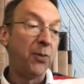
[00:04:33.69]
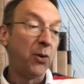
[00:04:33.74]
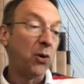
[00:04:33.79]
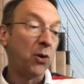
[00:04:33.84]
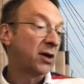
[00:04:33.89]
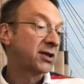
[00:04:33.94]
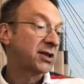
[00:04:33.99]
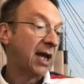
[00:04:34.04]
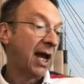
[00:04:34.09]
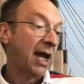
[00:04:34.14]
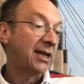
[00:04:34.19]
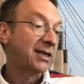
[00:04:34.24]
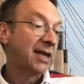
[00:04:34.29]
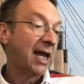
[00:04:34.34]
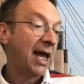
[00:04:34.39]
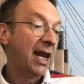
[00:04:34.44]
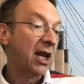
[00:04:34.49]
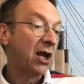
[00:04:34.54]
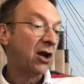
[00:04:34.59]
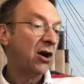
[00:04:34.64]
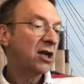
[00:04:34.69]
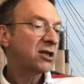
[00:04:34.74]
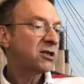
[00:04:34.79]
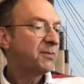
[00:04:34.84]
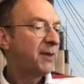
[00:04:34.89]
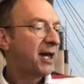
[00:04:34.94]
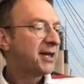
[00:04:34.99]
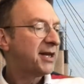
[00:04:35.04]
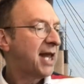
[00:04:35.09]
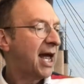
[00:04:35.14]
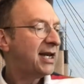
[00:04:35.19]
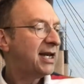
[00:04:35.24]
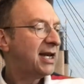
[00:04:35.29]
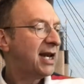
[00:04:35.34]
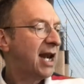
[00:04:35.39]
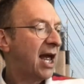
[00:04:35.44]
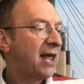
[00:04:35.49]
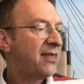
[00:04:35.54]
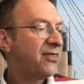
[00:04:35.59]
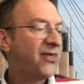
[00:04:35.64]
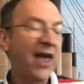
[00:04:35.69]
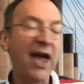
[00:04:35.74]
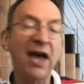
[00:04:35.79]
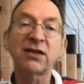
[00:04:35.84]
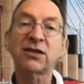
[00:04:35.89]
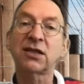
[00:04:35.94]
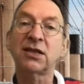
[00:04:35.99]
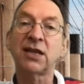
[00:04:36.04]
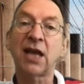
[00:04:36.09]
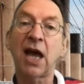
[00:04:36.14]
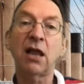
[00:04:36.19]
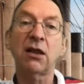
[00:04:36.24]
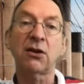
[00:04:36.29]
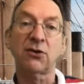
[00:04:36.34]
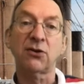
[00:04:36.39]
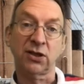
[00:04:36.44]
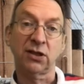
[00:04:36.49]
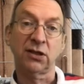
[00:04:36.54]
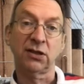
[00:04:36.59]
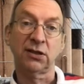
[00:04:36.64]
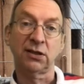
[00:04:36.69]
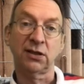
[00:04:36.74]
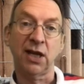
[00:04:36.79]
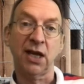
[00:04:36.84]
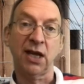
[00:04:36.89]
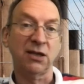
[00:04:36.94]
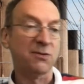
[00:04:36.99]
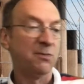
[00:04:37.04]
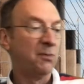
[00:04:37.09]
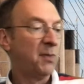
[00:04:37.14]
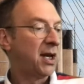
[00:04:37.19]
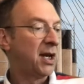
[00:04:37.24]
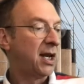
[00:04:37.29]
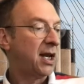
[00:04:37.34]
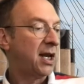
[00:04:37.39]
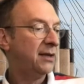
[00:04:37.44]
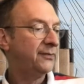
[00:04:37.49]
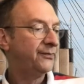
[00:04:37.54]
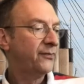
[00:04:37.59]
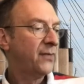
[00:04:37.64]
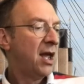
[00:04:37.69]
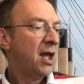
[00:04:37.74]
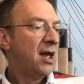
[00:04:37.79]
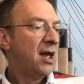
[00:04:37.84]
aboard Titanic cost about $99,000 in today's money.